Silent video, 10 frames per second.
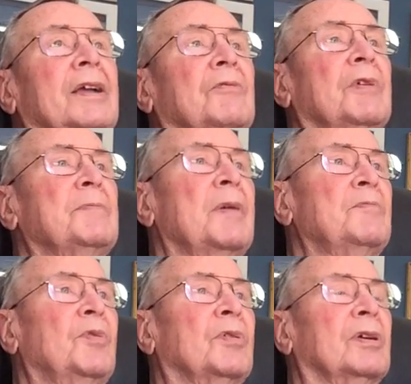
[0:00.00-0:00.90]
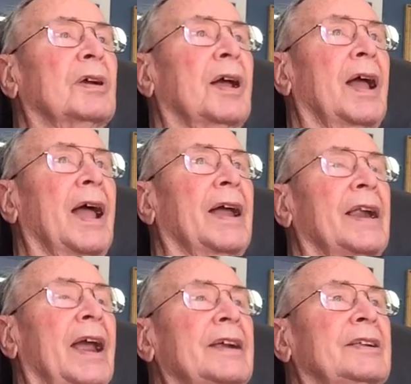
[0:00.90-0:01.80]
remember, at
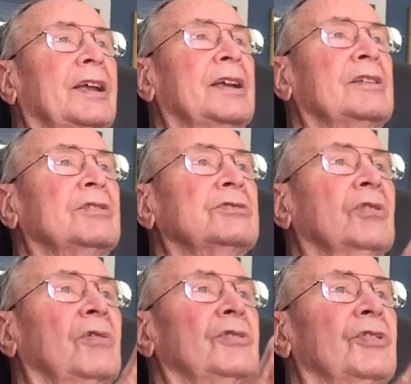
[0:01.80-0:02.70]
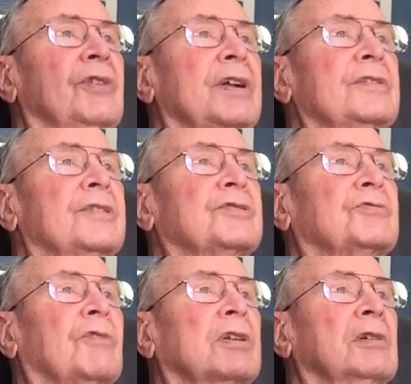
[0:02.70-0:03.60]
18 years old, you're
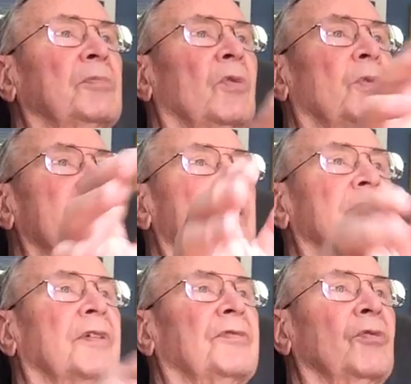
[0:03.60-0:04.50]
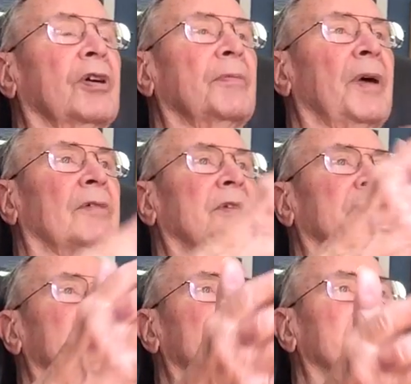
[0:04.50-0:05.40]
indestructible. We never thought about
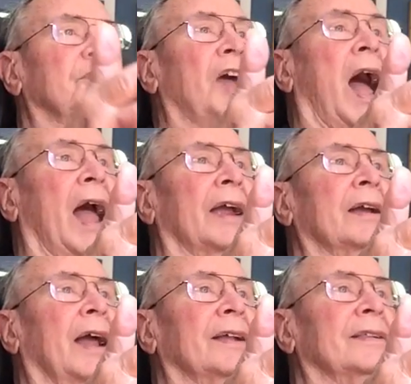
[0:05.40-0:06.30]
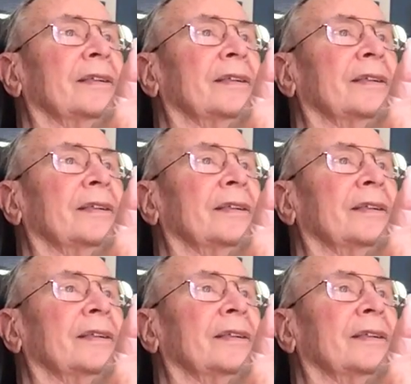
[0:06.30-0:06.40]
dying at